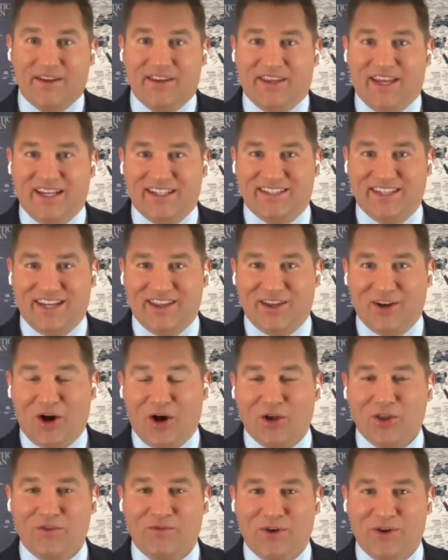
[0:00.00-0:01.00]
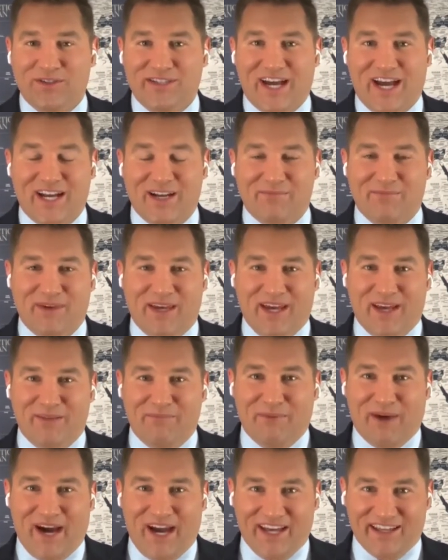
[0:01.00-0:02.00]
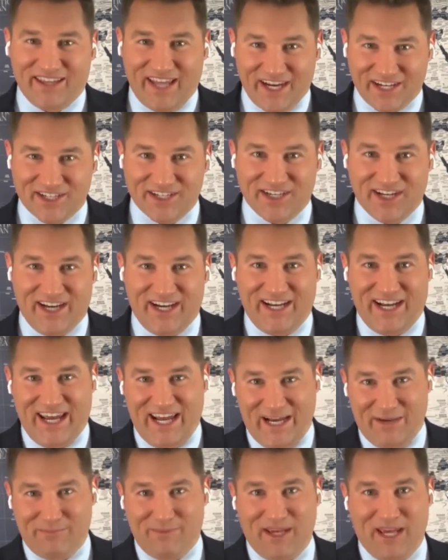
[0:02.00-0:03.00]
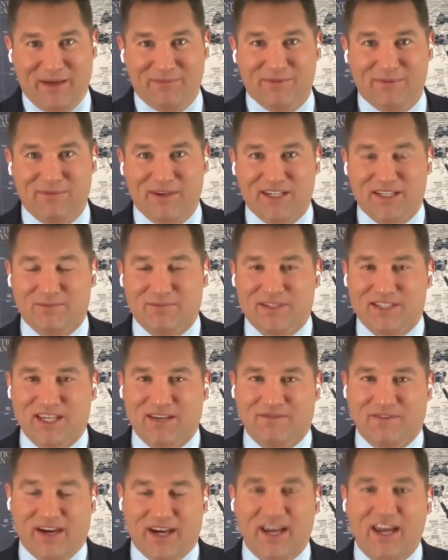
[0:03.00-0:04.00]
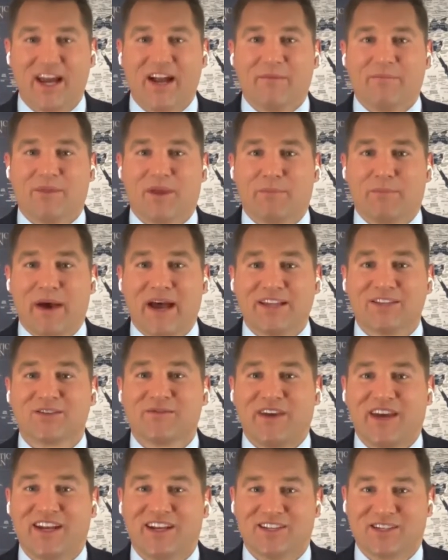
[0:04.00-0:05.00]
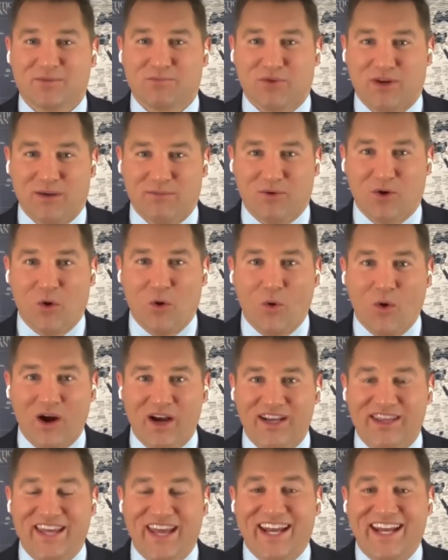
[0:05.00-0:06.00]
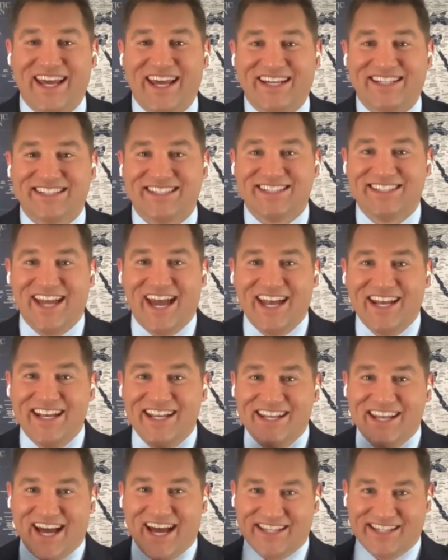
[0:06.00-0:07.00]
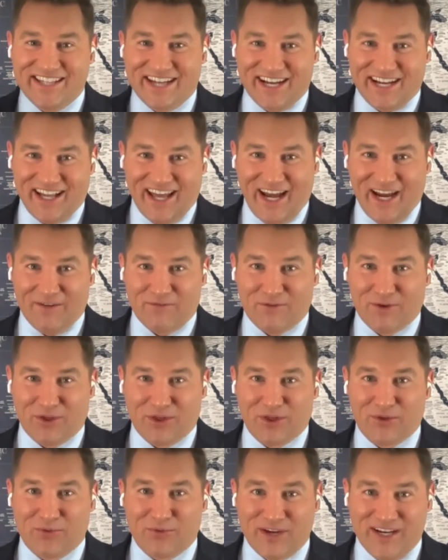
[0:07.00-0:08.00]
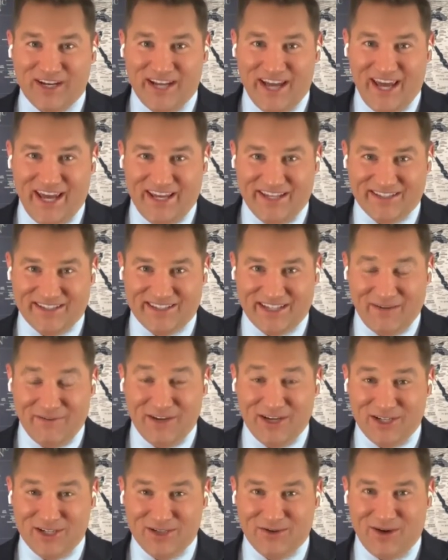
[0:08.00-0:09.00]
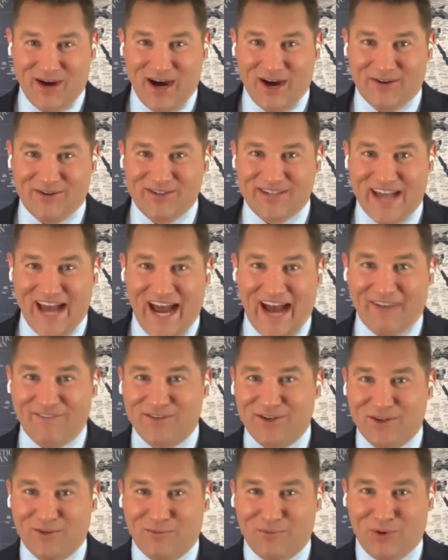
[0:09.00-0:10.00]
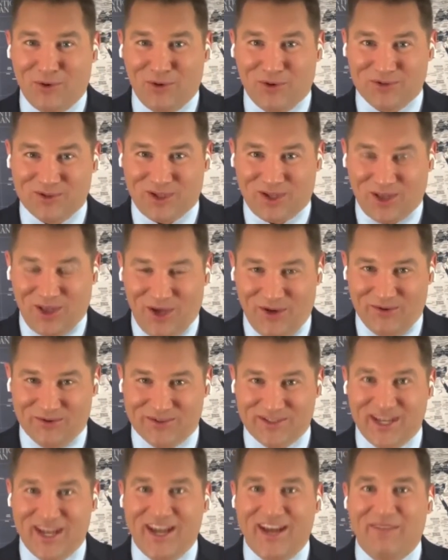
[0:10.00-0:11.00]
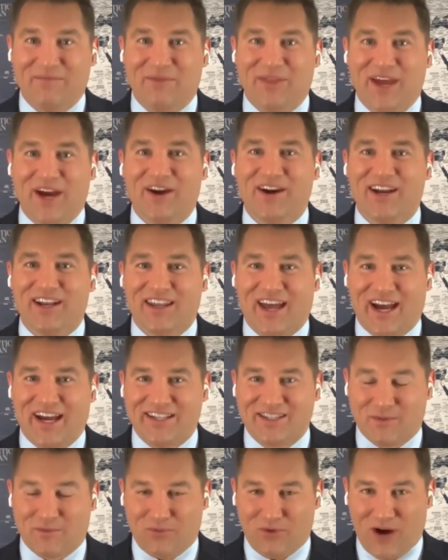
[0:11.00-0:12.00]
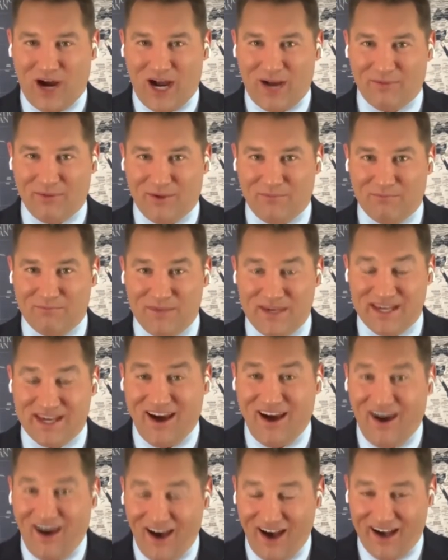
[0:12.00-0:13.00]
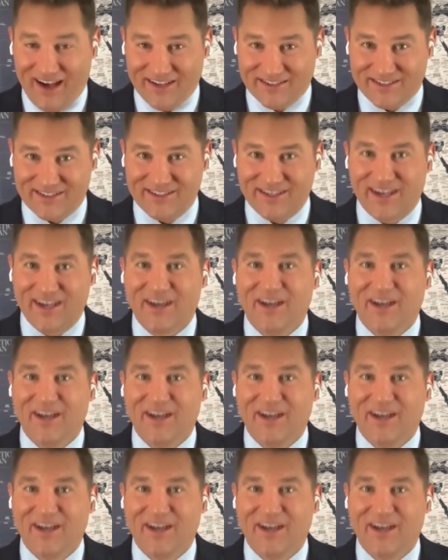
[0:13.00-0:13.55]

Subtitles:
they said that all the votes had to be in by election night, 8 p.m. to be specific. The Pennsylvania Supreme Court then extended that deadline for 3 days, 72 hours after the polls closed. Therein lies the problem, because